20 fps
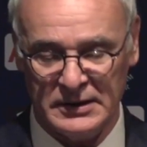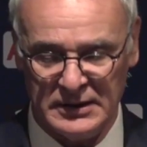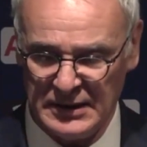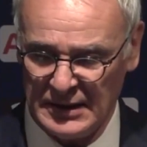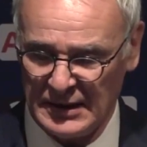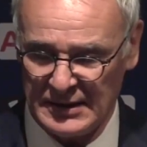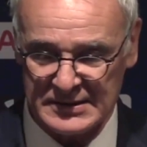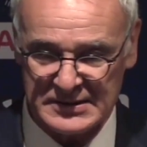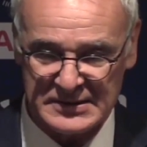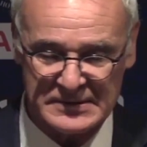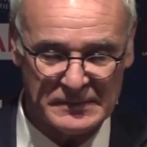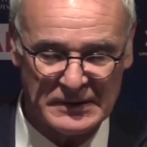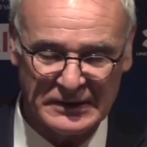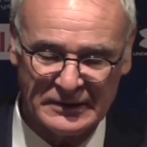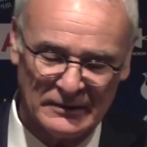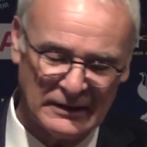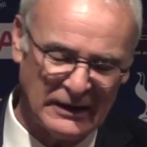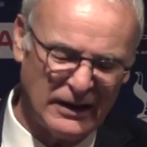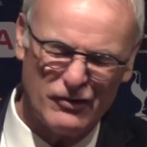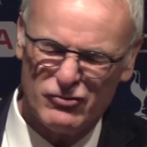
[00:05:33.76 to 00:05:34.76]
Yes,
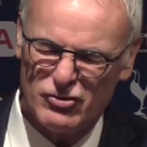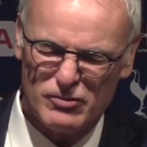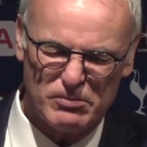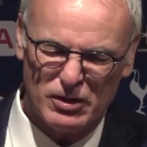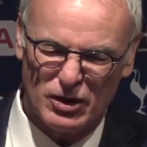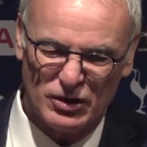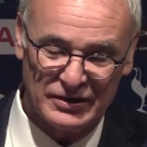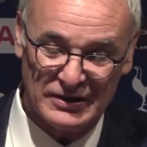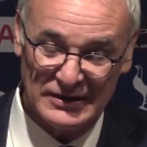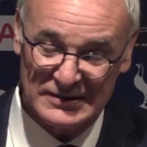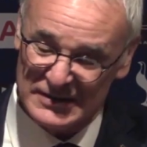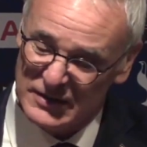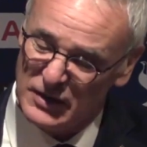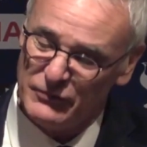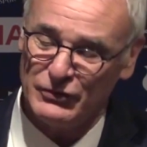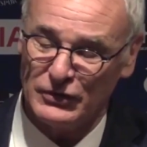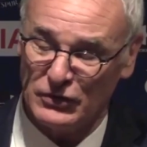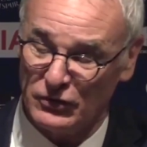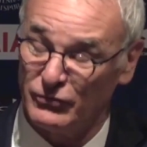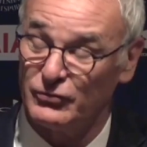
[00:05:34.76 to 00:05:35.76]
but everybody. It's
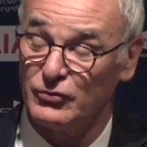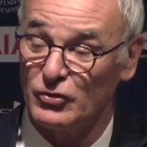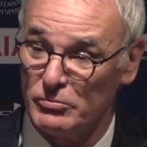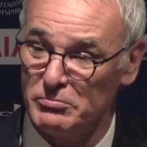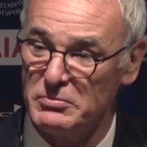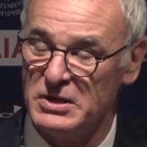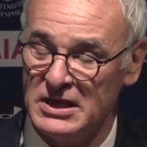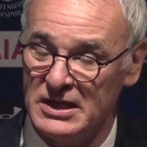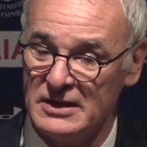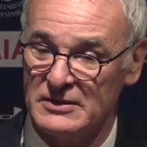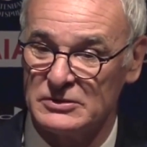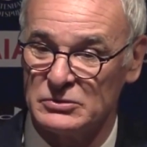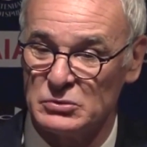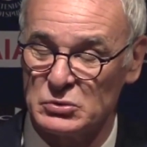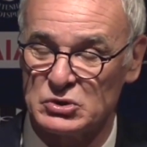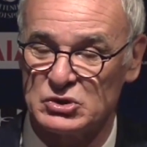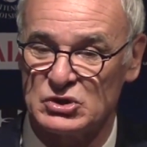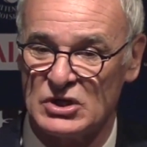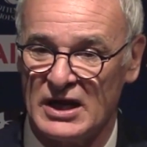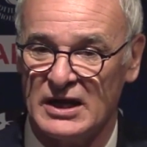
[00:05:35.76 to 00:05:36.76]
difficult for me
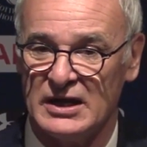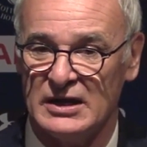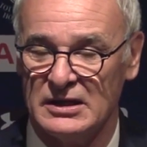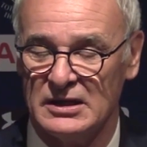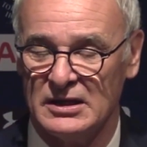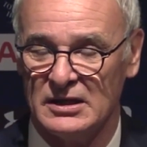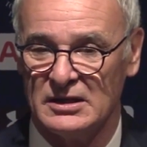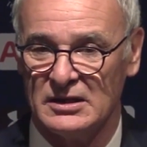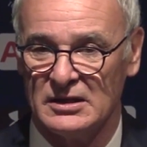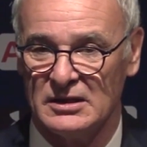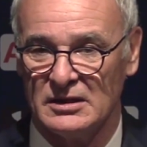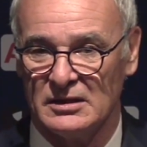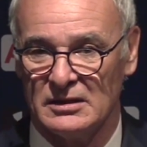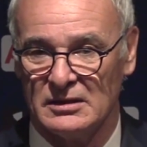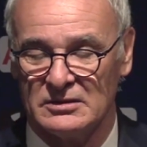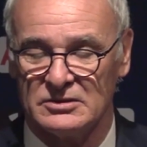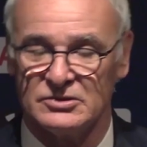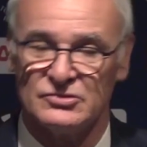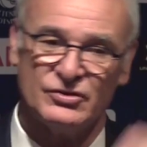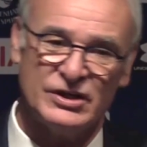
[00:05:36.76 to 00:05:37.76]
to say
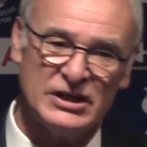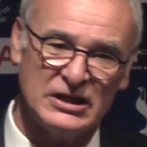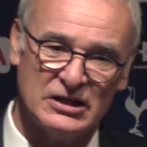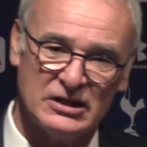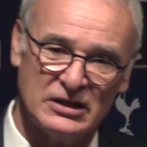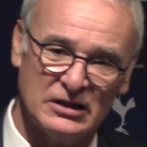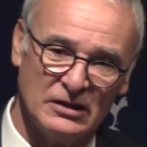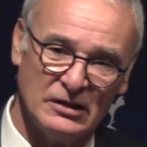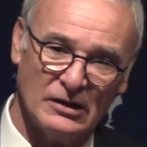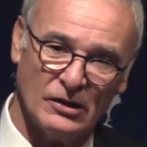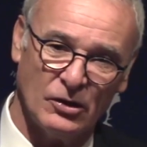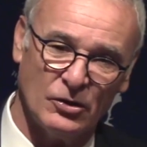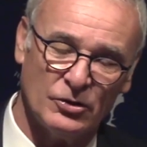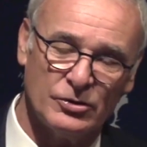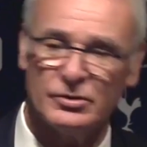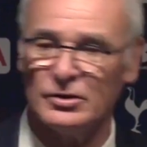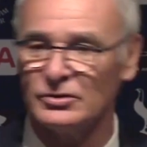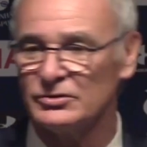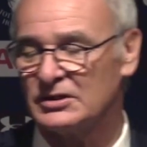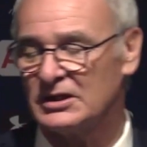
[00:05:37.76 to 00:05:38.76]
Drinky
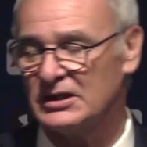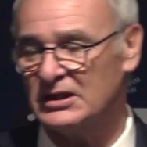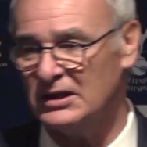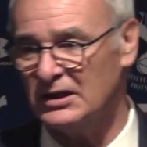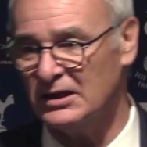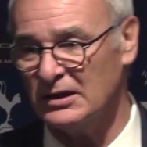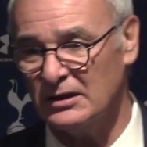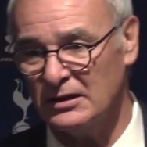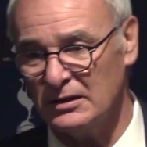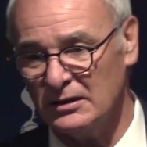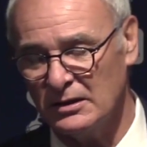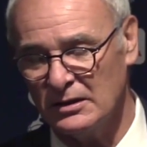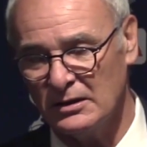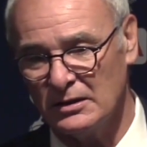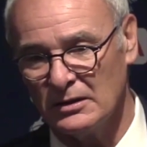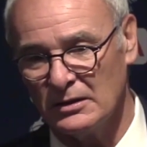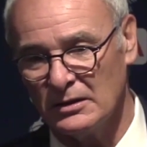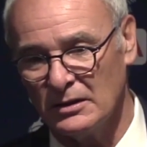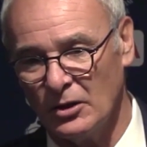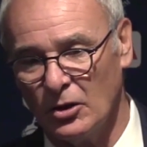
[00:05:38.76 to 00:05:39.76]
or not King,
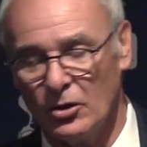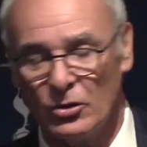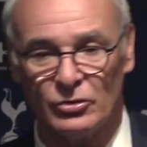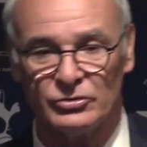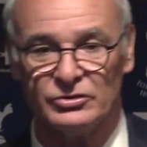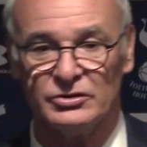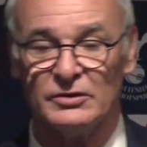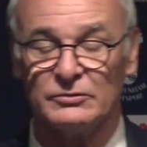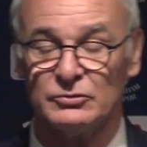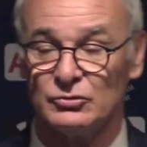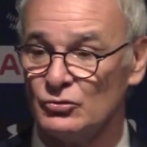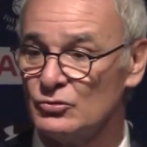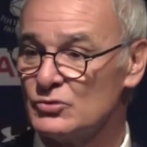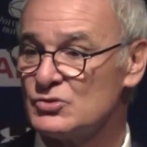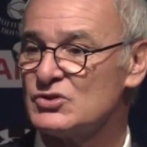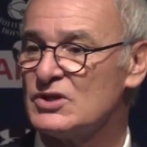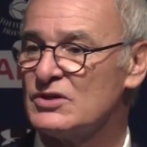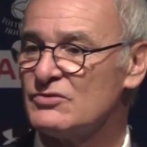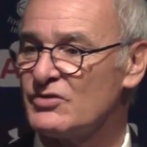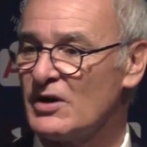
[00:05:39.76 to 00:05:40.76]
or the
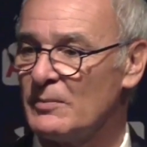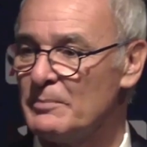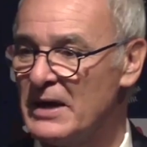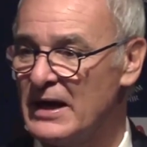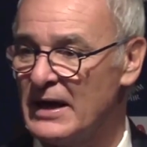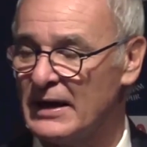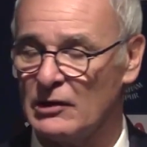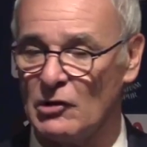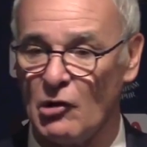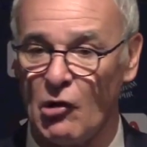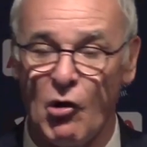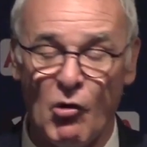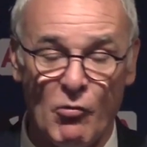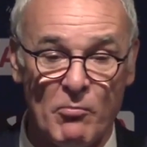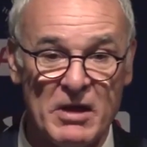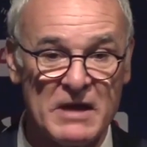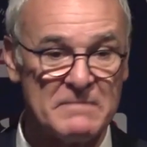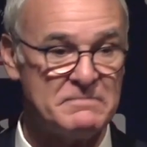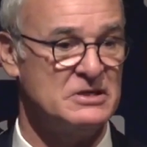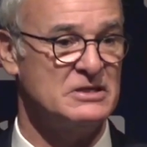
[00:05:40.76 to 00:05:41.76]
two central back,
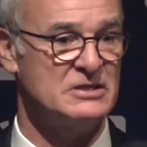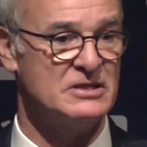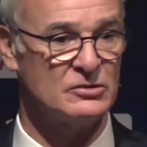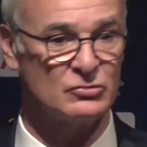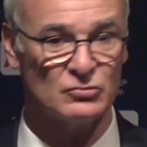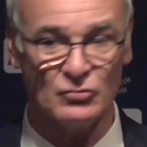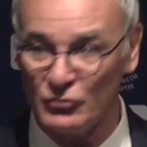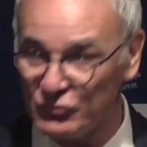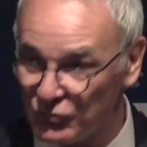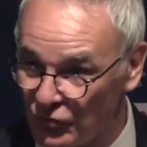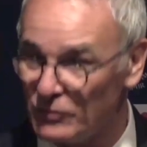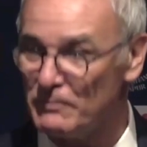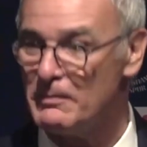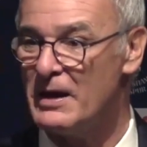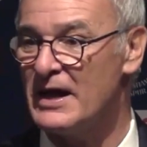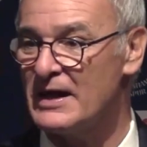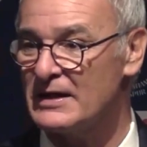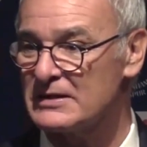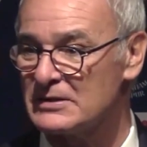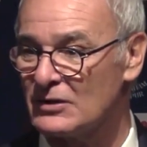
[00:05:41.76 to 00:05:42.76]
or maybe the two full
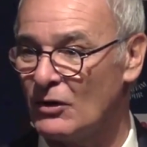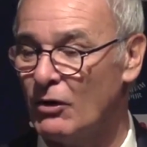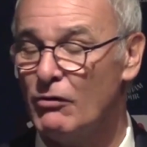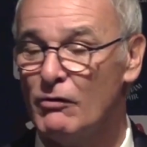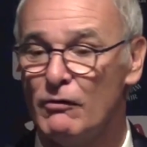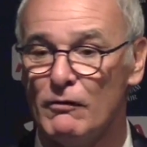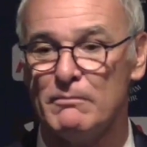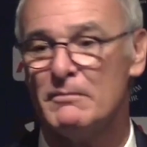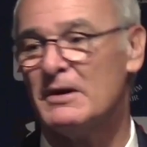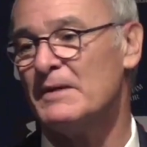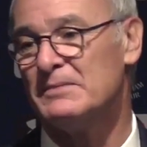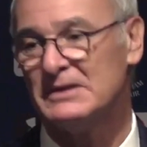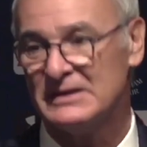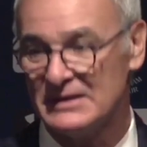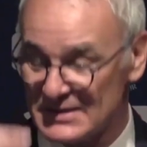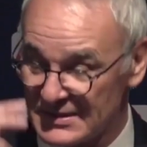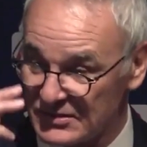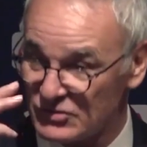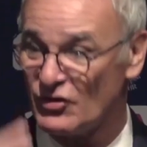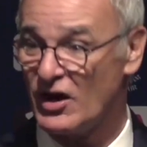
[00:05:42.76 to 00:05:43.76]
backs, or maybe
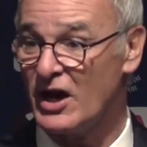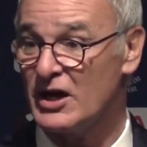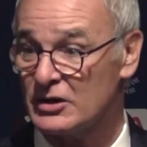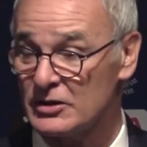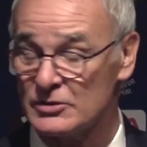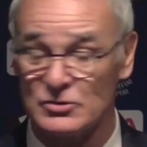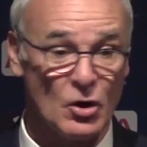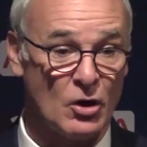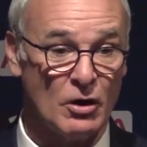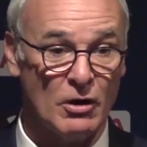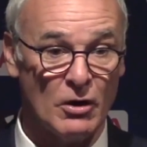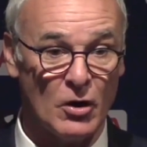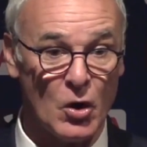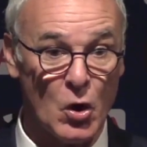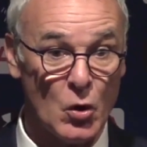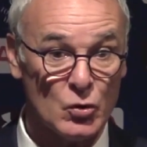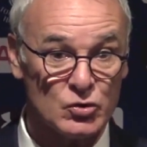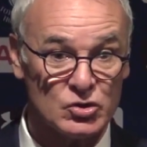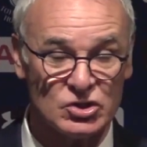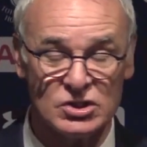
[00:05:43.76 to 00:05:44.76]
the strikers,
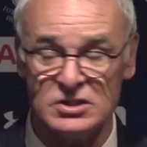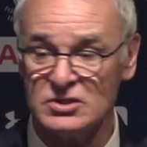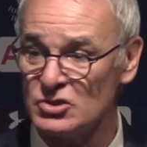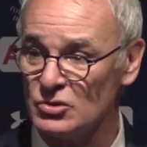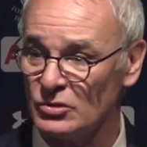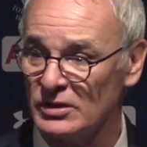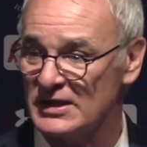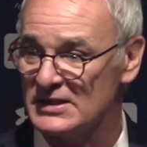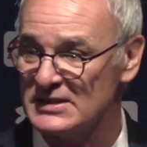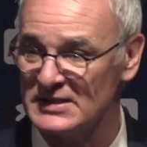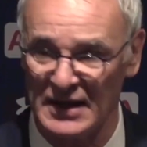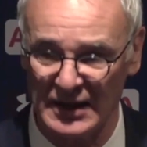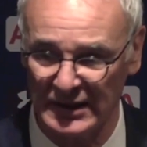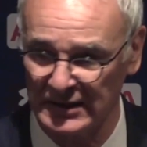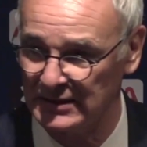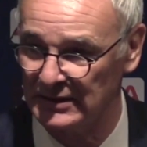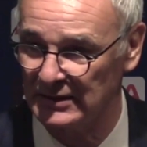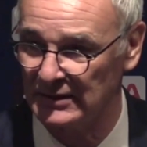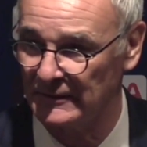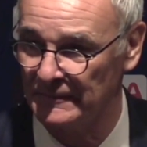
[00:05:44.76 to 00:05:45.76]
or Shinji
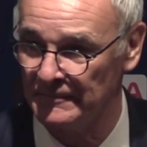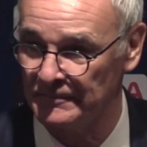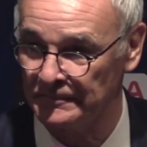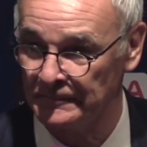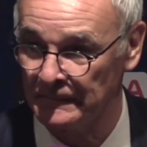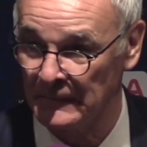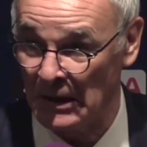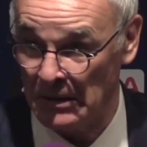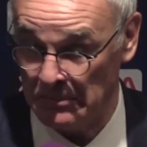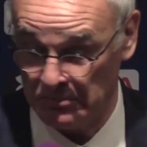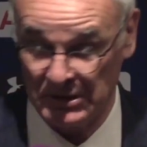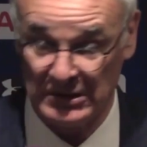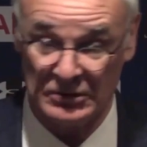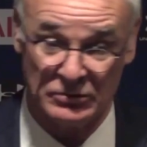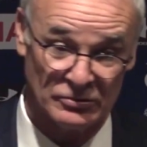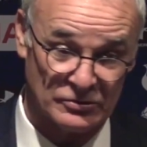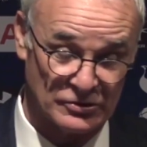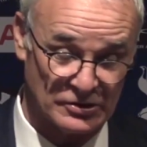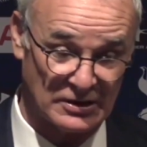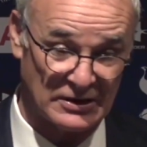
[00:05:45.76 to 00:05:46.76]
Okazaki,
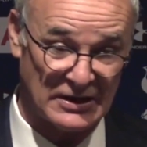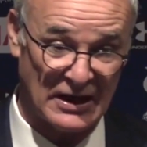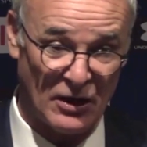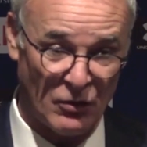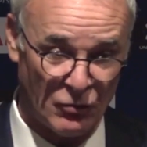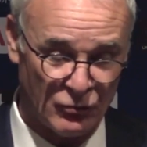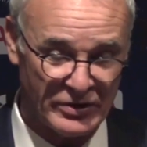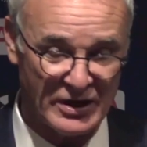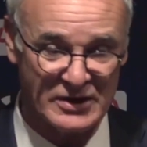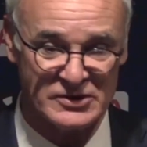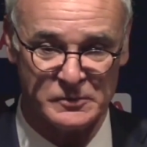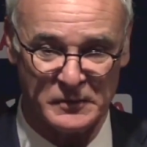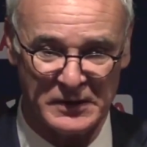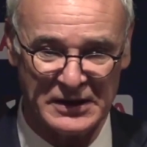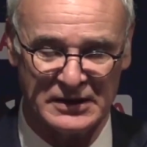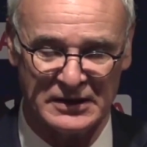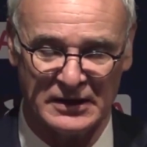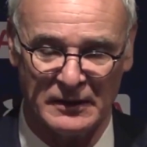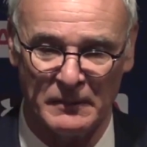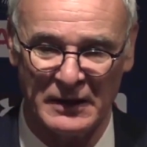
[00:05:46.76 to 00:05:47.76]
because now we are
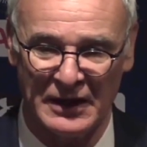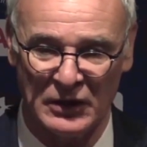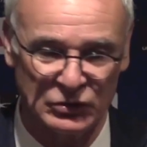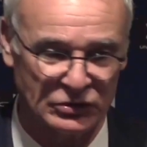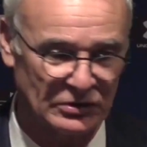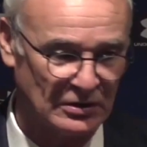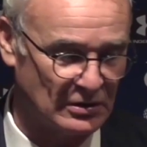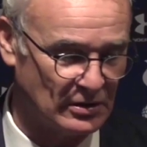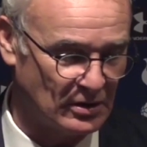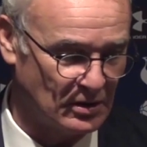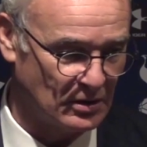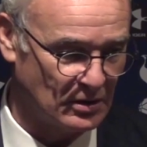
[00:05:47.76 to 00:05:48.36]
speaking about